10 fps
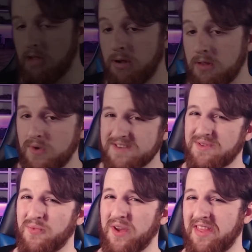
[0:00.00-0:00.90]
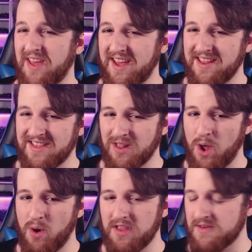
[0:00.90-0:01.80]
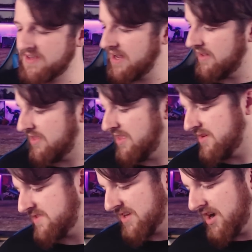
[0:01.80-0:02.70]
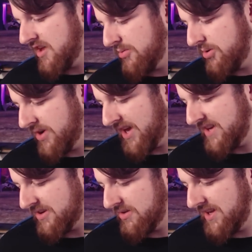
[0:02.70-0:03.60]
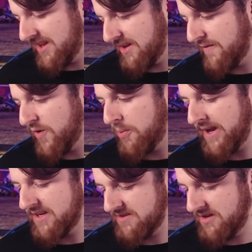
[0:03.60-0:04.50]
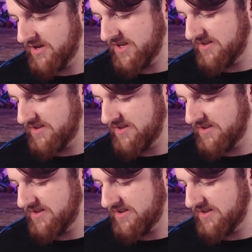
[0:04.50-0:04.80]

problem is with the lore at the start of the book, it's only like 4 pages long. It's